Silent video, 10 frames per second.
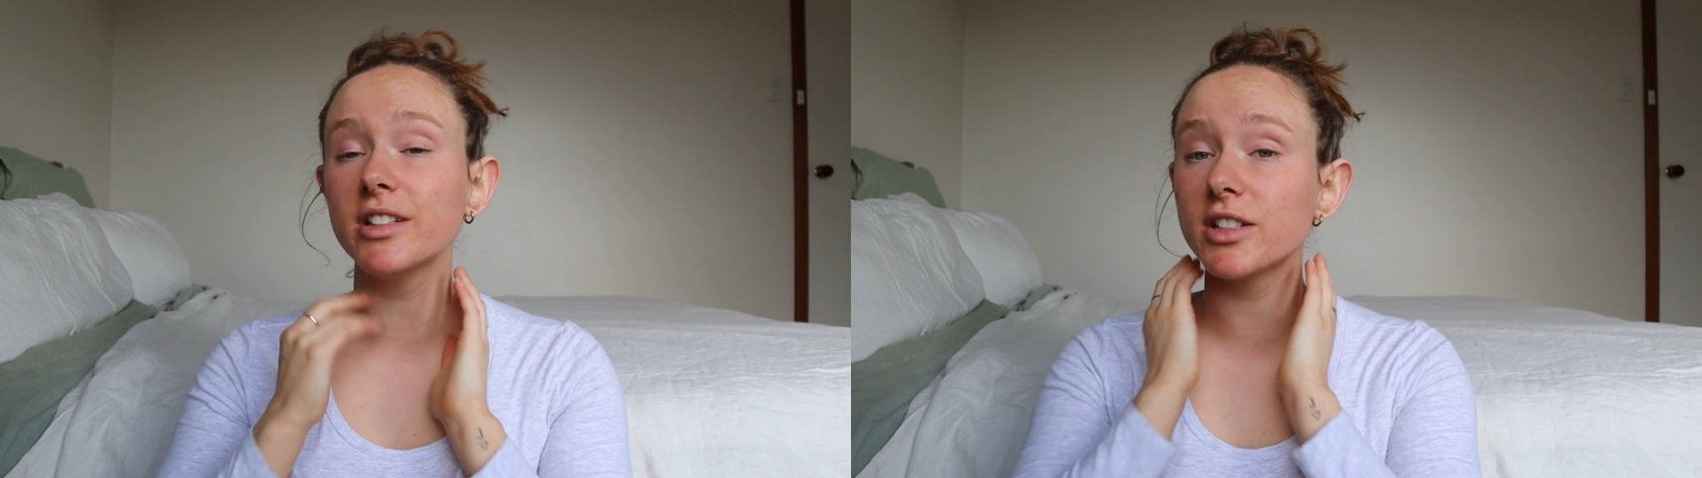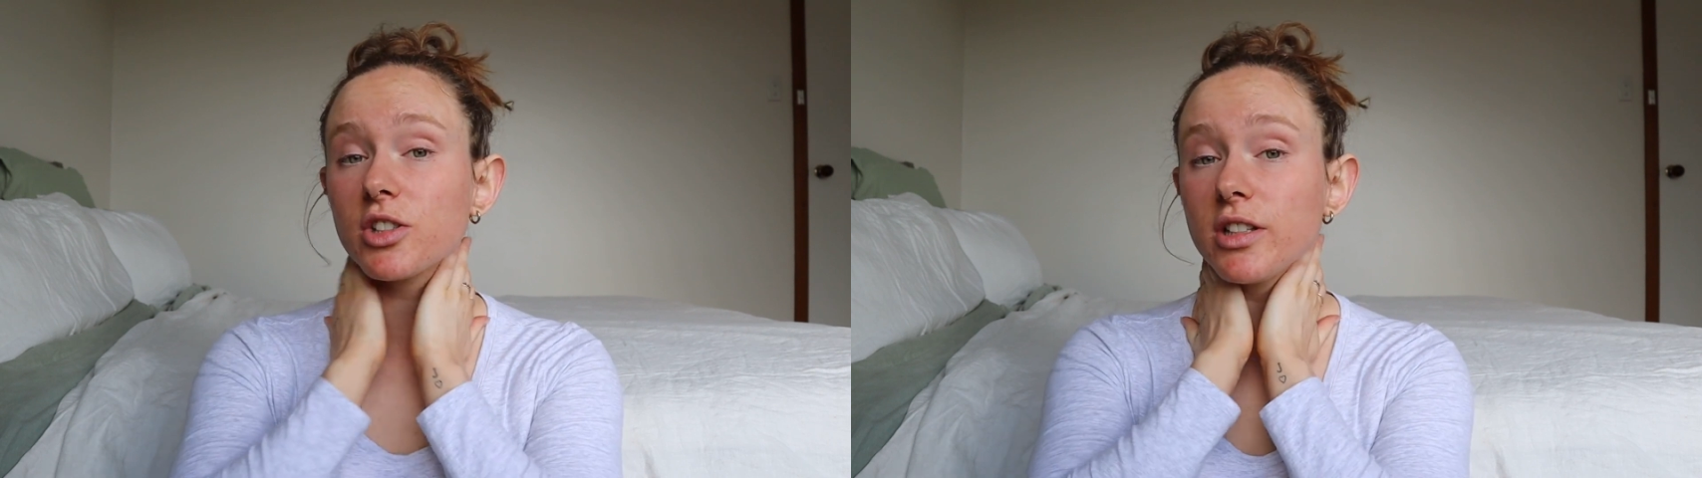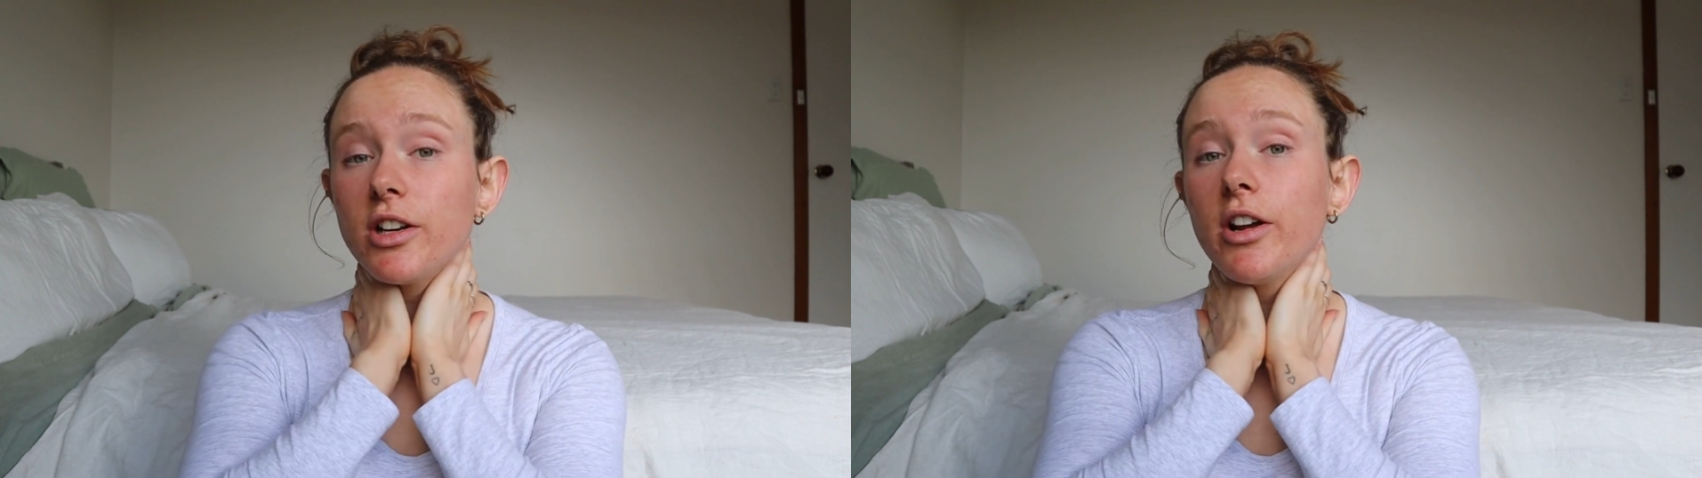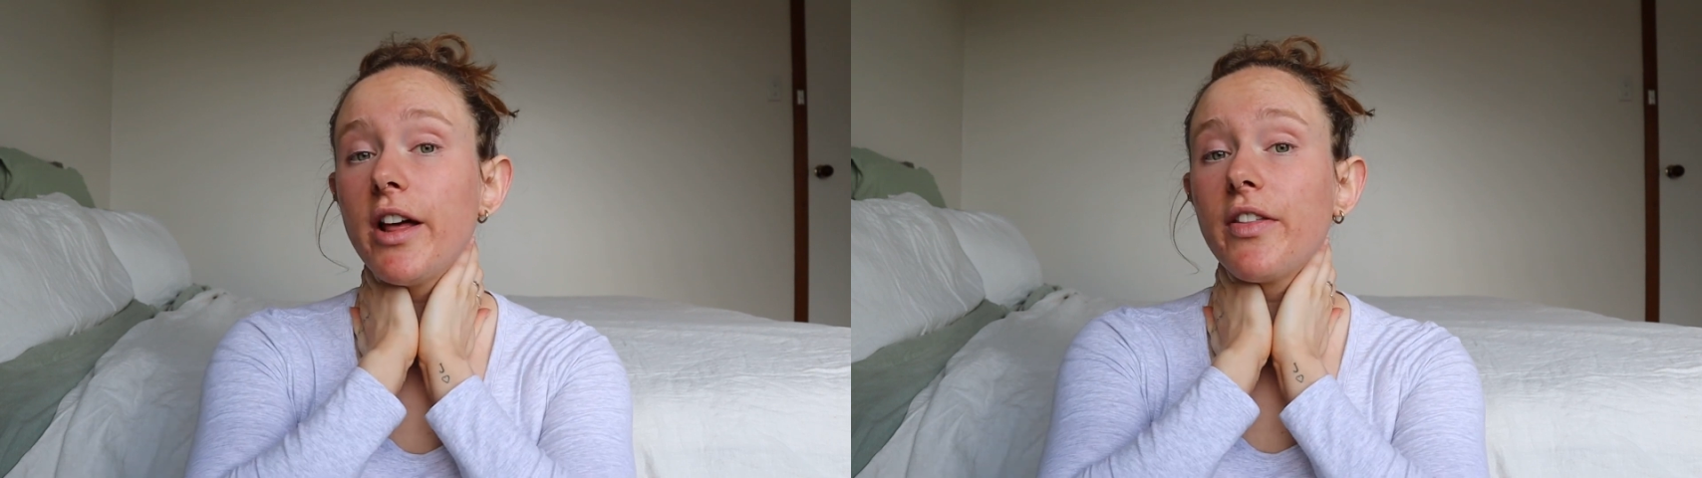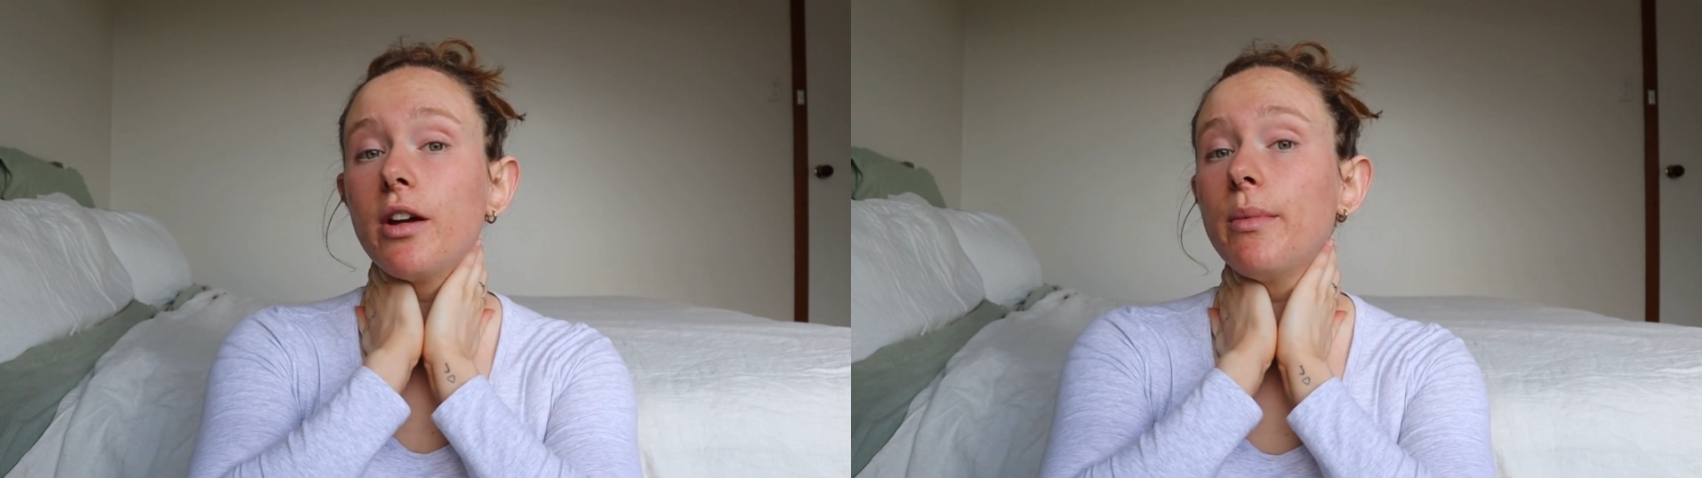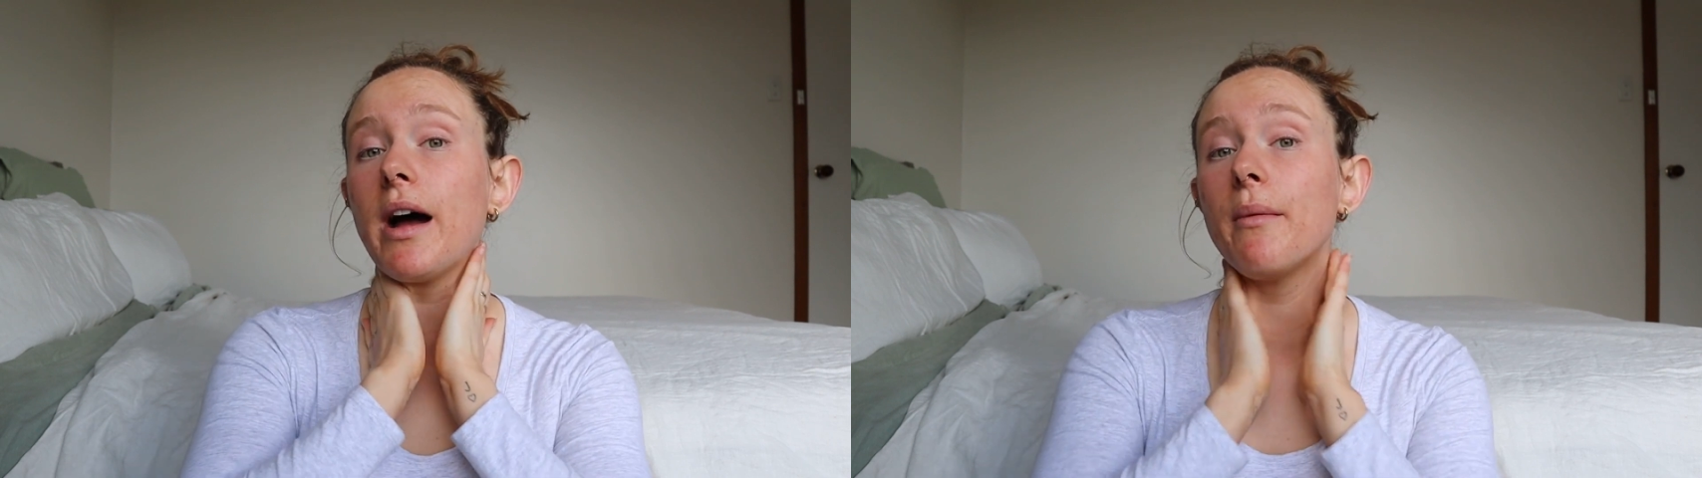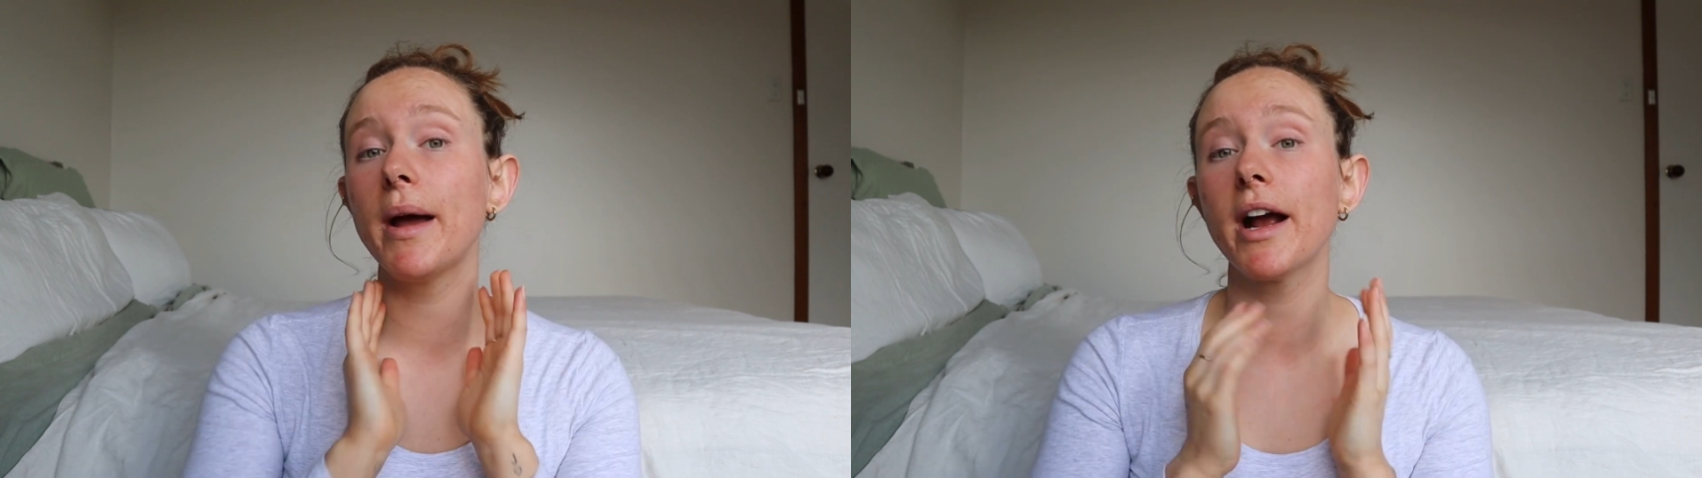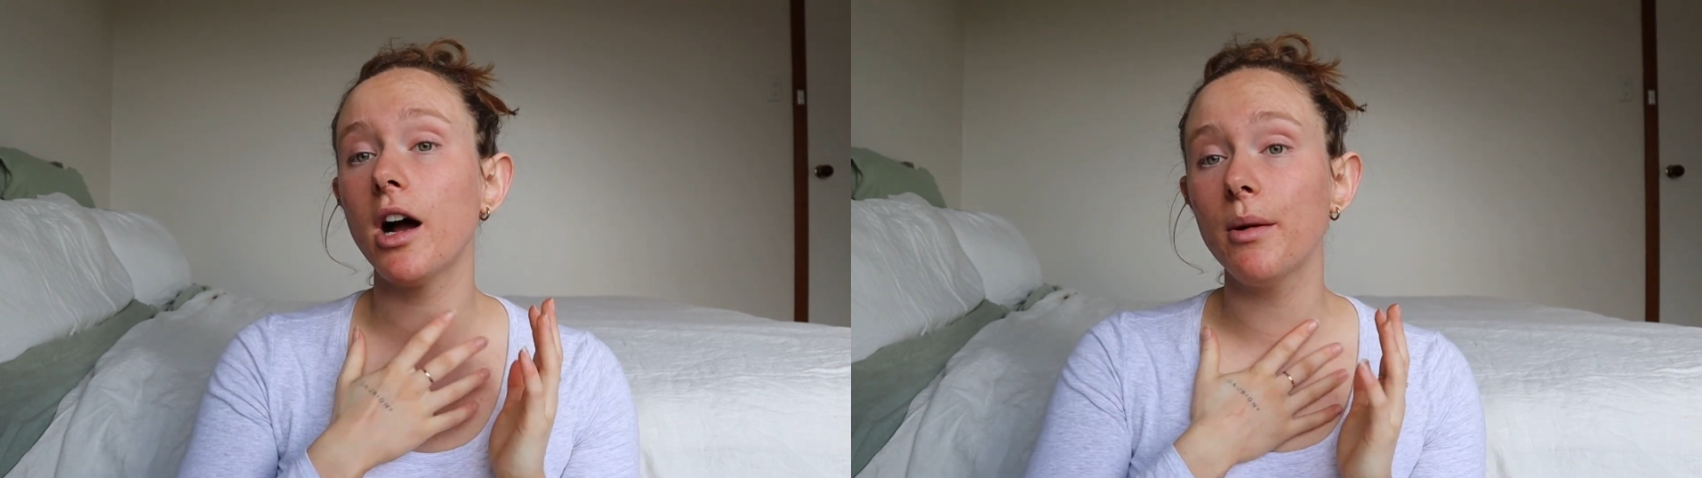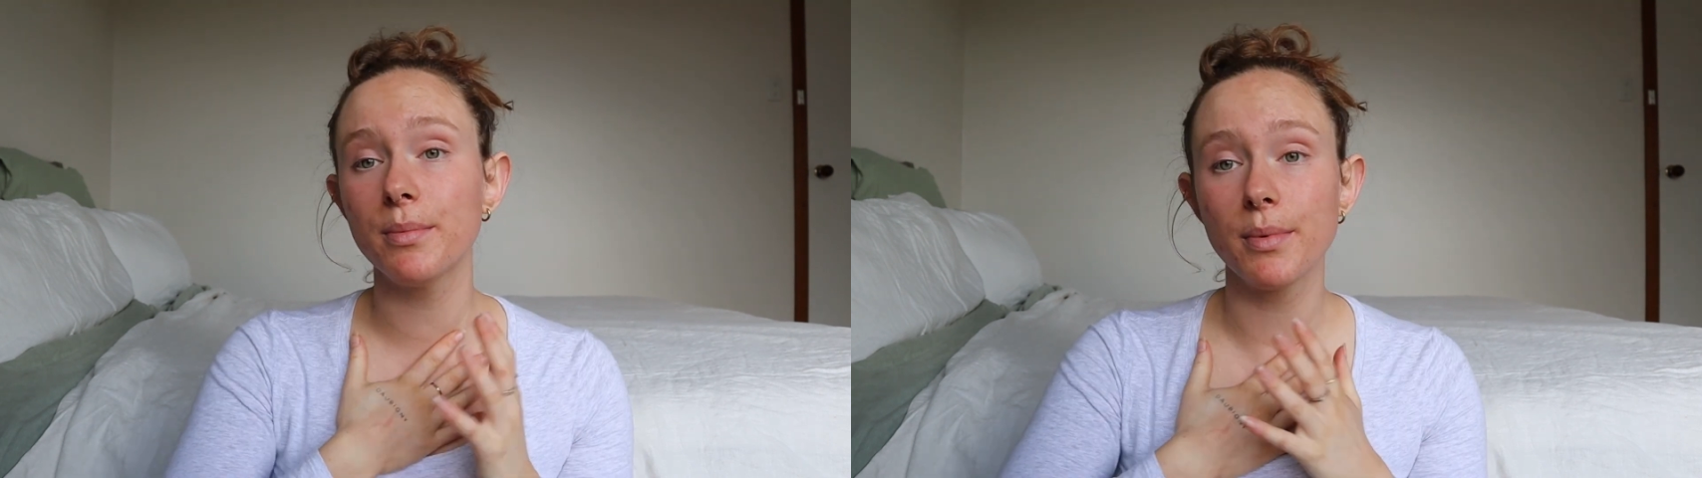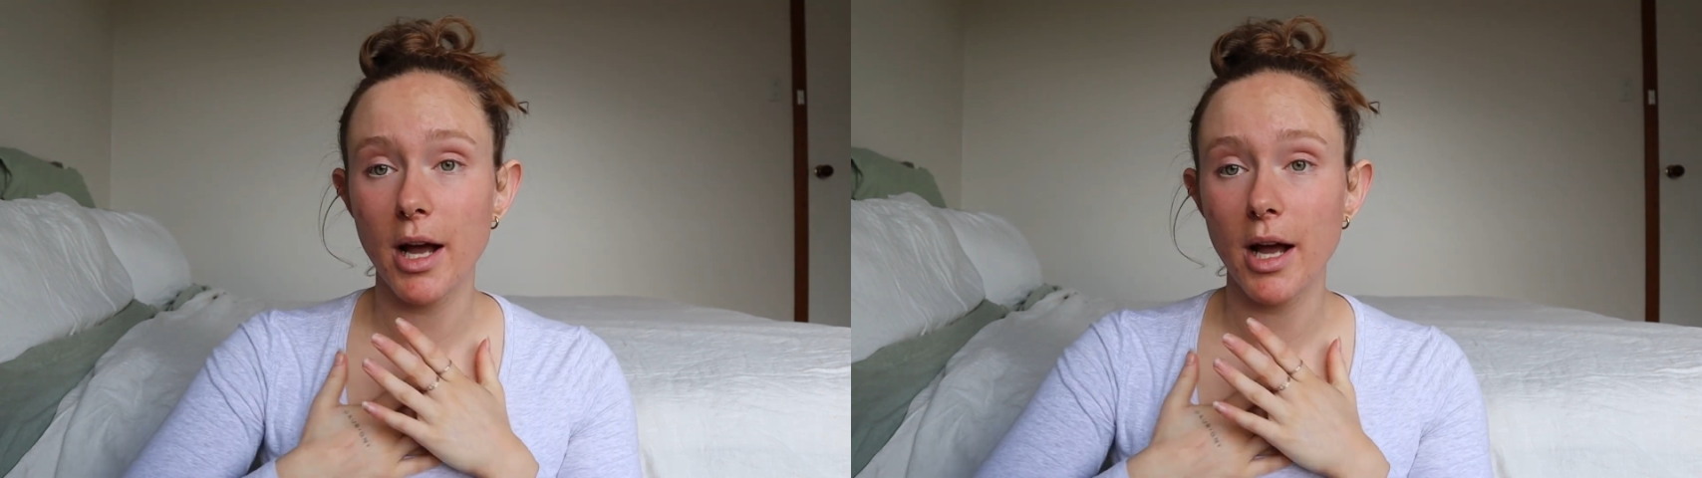literally know nothing about makeup,